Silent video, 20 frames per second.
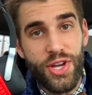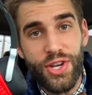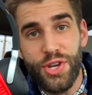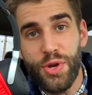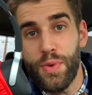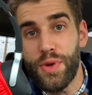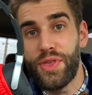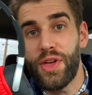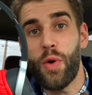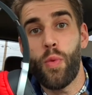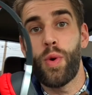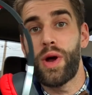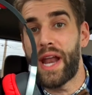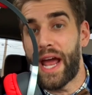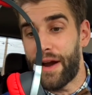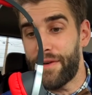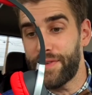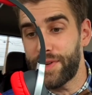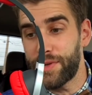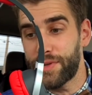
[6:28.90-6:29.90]
can do with it
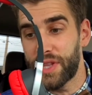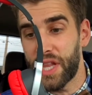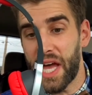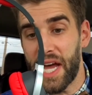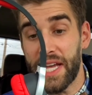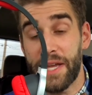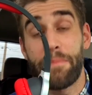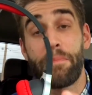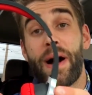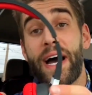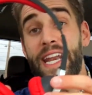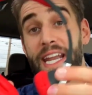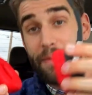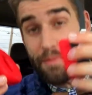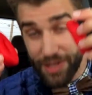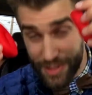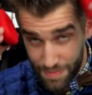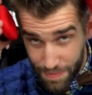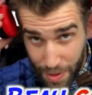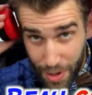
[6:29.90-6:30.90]
whatever you'd like. My name
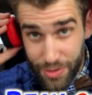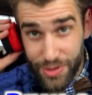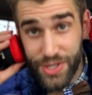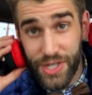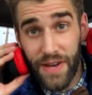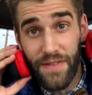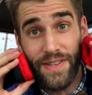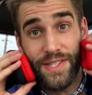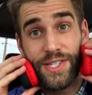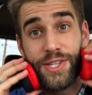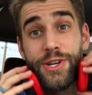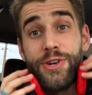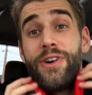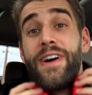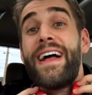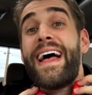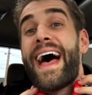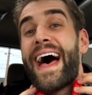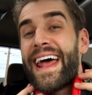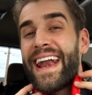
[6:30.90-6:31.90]
is Beau Chevassus,
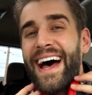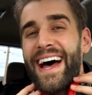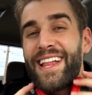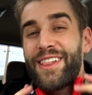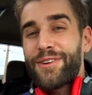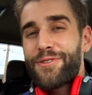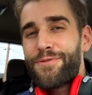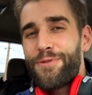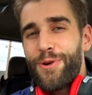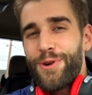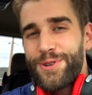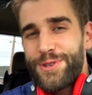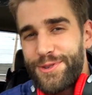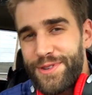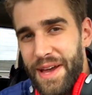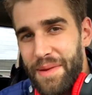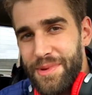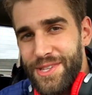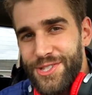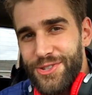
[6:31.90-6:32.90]
and I look forward to
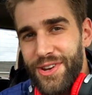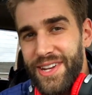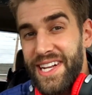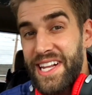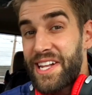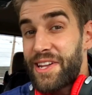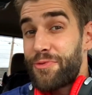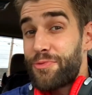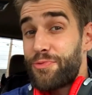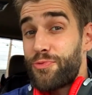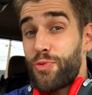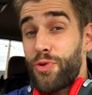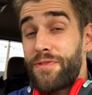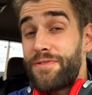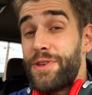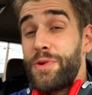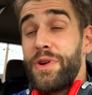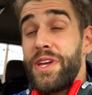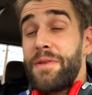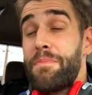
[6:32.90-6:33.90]
demonstrating and
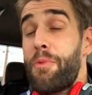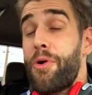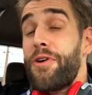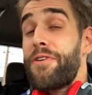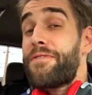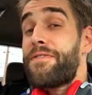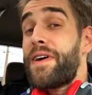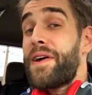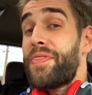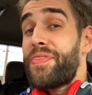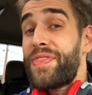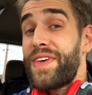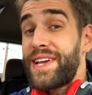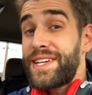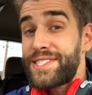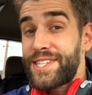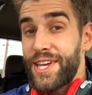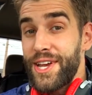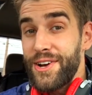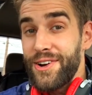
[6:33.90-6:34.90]
reviewing more fun
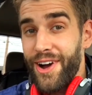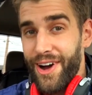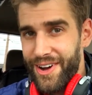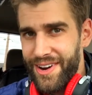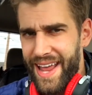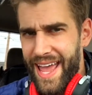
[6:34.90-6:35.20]
things here on